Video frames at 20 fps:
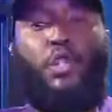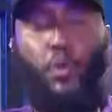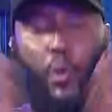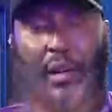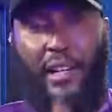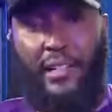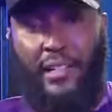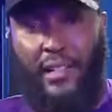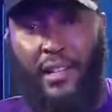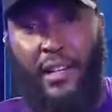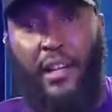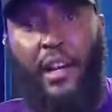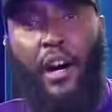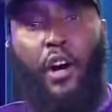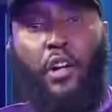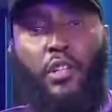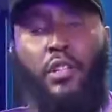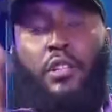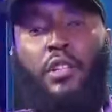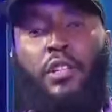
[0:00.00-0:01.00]
straight
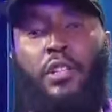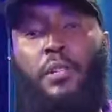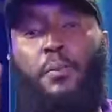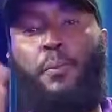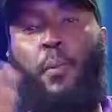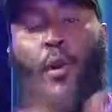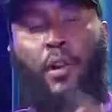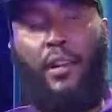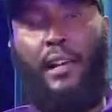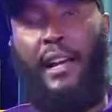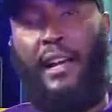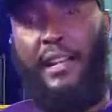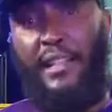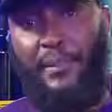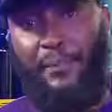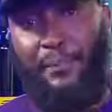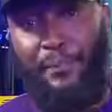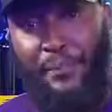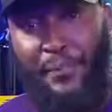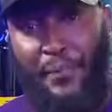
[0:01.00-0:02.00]
onto the spotlight.
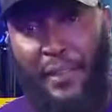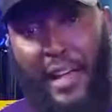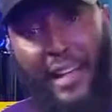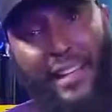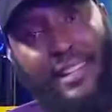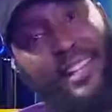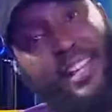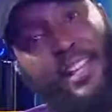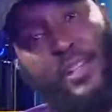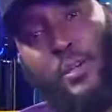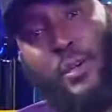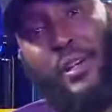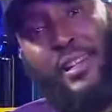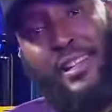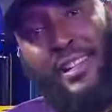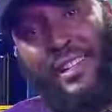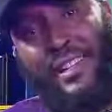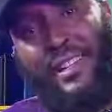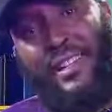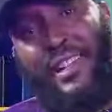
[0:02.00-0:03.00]
And guess
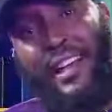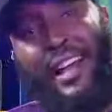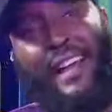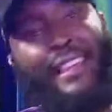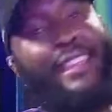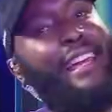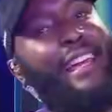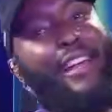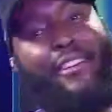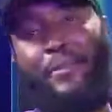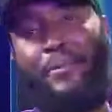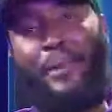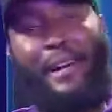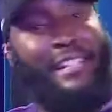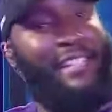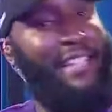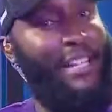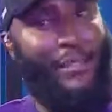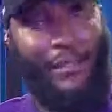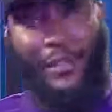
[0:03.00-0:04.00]
what? I think
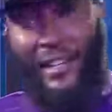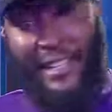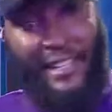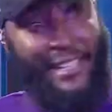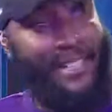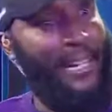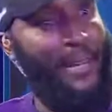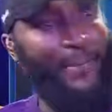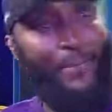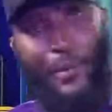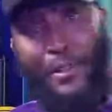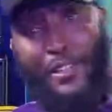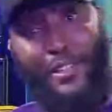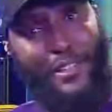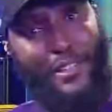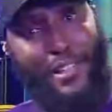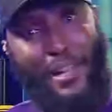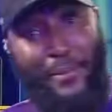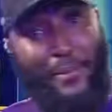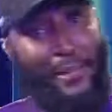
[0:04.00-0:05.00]
everybody's just going to get 10
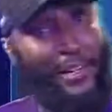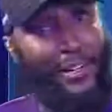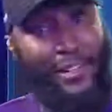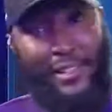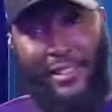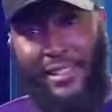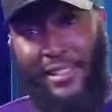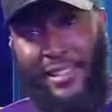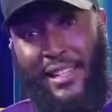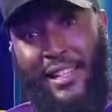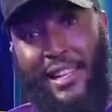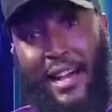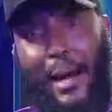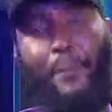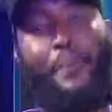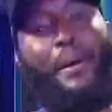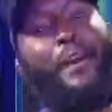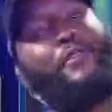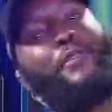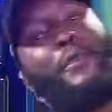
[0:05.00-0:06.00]
points today because
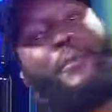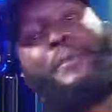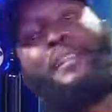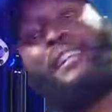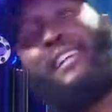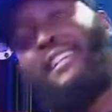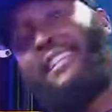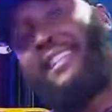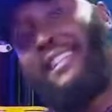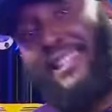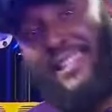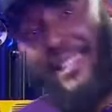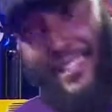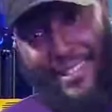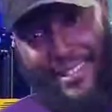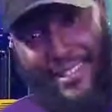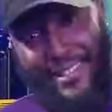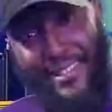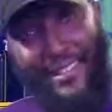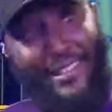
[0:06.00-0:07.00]
apart from DNG,
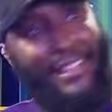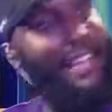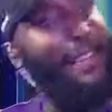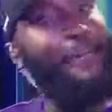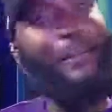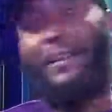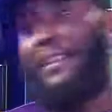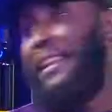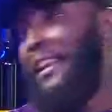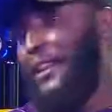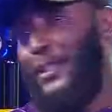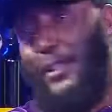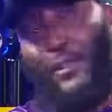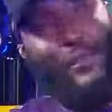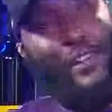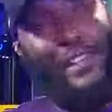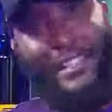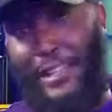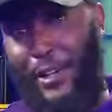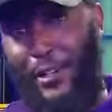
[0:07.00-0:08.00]
the rest
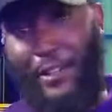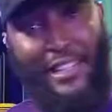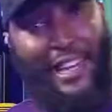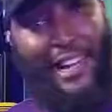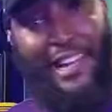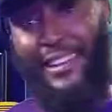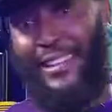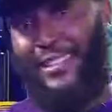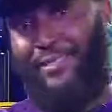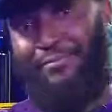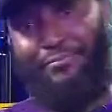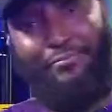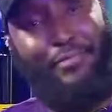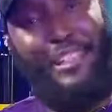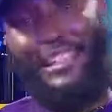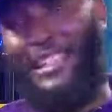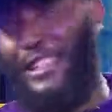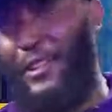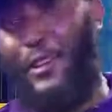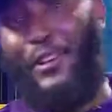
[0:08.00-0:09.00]
of us are all like,
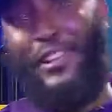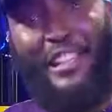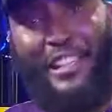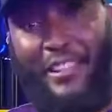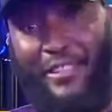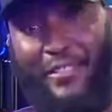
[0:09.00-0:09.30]
just don't